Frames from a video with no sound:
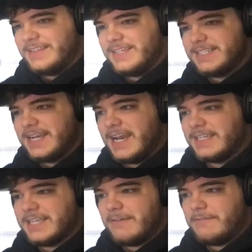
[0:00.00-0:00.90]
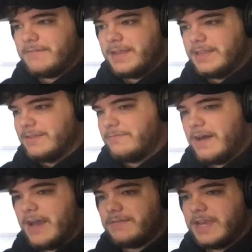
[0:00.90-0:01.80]
these guys in the
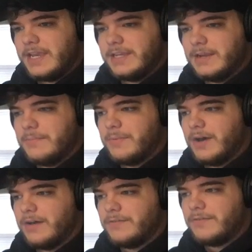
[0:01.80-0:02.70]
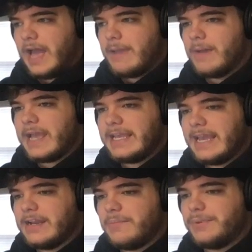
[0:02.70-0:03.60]
5K and above. I might
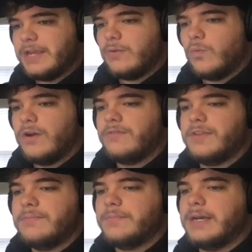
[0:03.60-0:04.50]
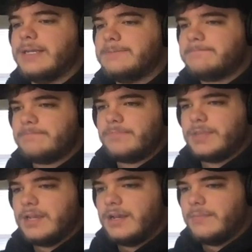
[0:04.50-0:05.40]
end up playing one of them, but
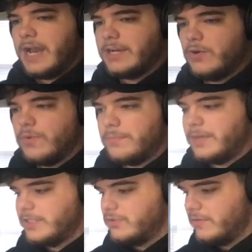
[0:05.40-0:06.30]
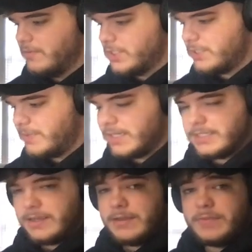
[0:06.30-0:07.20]
I don't want to play 2 of them just
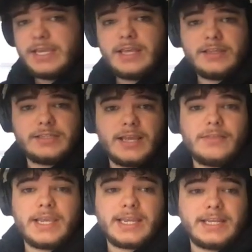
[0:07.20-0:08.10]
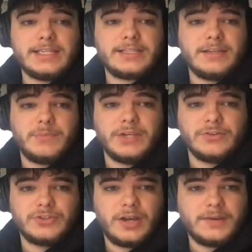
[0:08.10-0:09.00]
because they could easily be
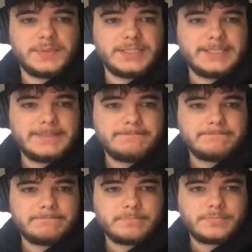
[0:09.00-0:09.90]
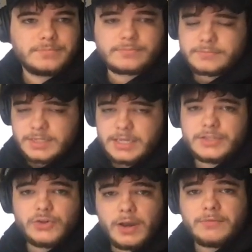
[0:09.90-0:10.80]
your drops.
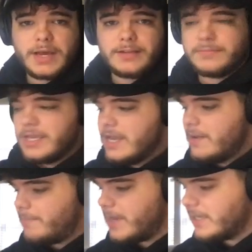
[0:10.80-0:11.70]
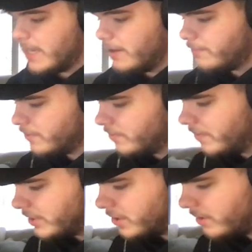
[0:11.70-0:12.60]
So I'd rather pay down for my